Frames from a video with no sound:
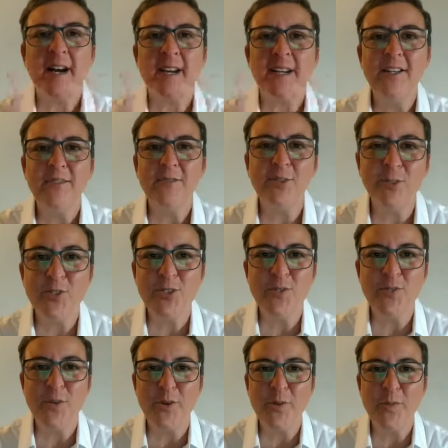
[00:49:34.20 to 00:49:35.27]
I love you
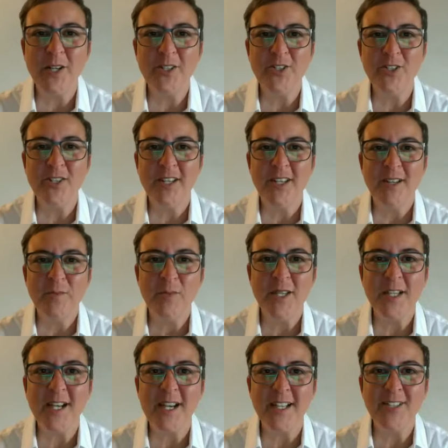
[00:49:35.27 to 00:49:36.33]
also very much.
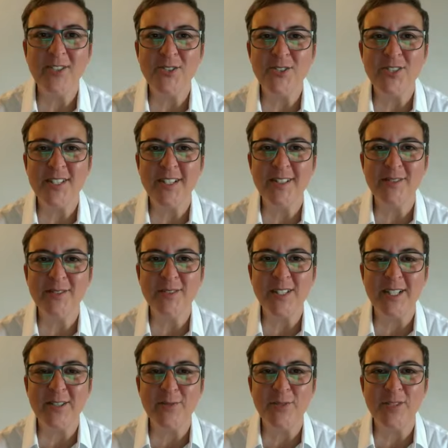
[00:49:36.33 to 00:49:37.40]
Be kind to
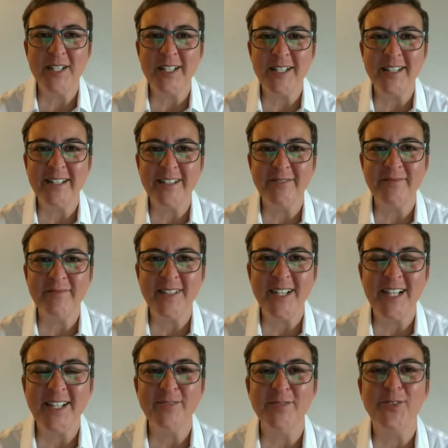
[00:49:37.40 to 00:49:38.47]
yourselves. Love one another.
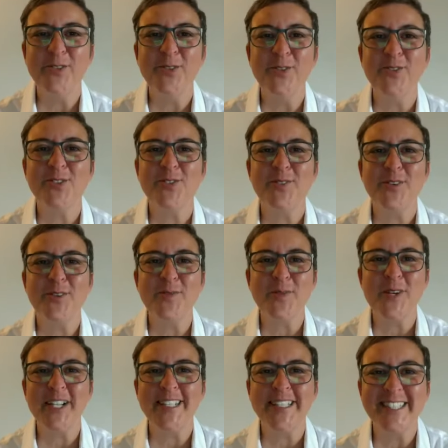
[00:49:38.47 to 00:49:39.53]
I love you also very
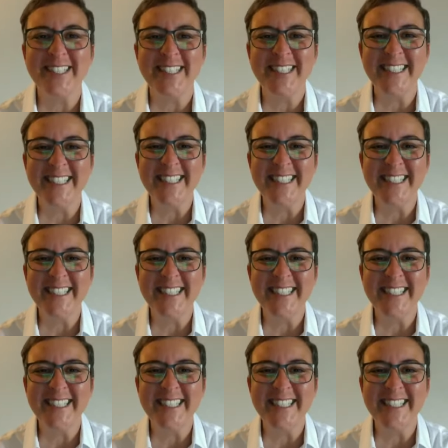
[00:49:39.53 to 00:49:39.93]
much.